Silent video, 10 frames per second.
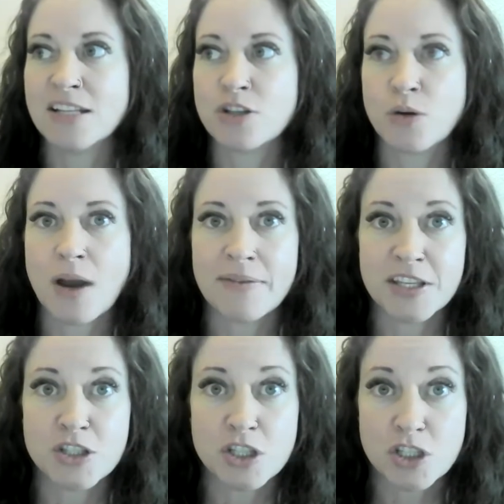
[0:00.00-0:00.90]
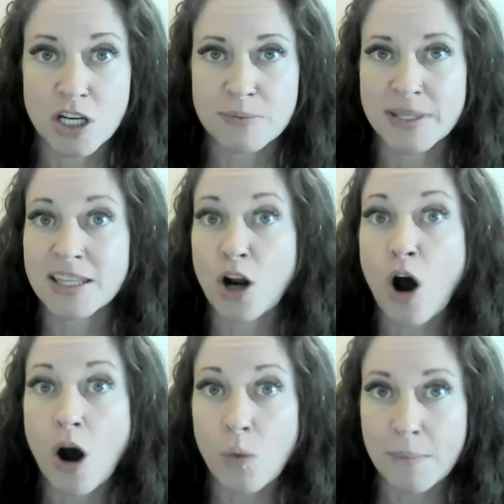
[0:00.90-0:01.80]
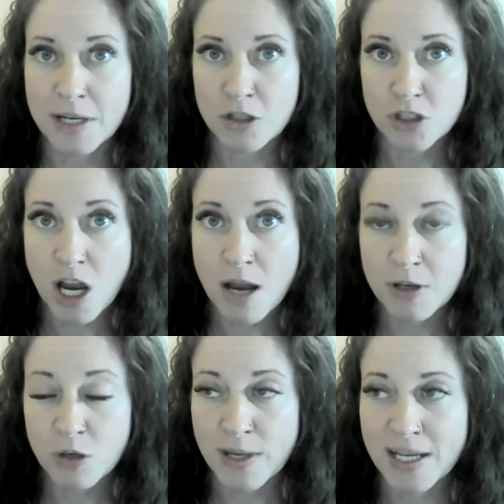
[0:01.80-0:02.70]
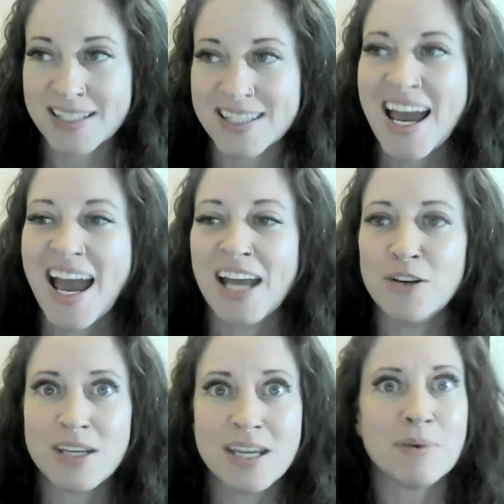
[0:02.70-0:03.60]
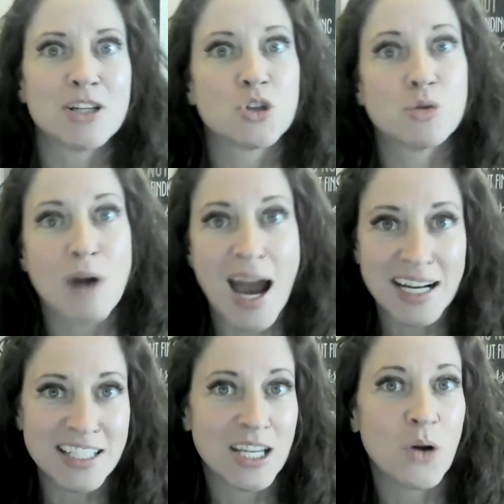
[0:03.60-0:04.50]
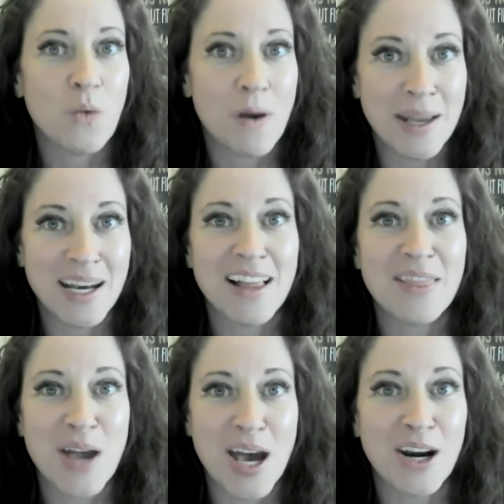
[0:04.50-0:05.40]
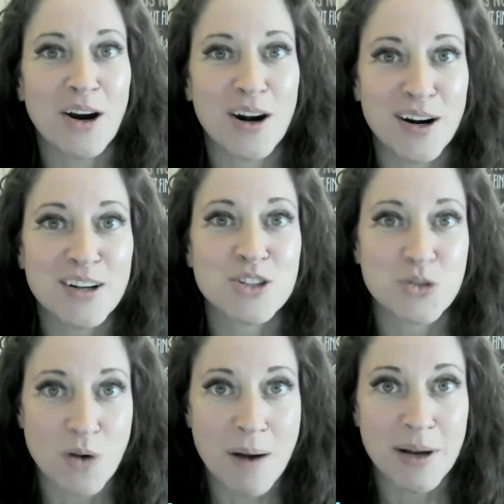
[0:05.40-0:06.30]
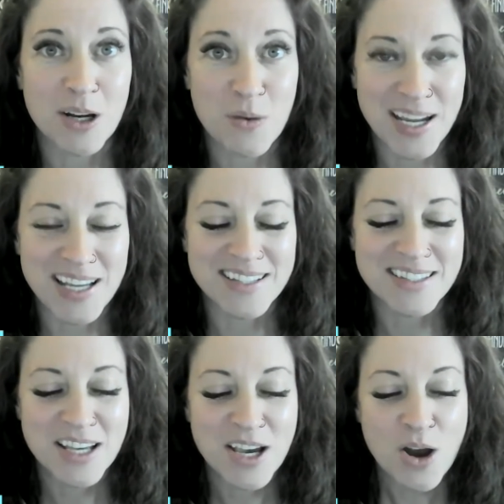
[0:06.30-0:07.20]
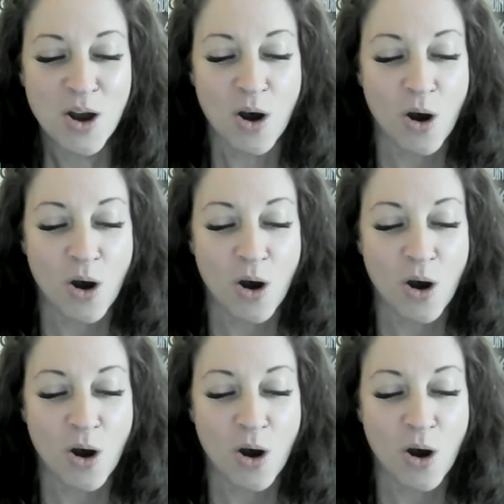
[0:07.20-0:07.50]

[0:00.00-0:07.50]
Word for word: And so you have this judgment that all women are drama queens, and you keep attracting women that are drama queens.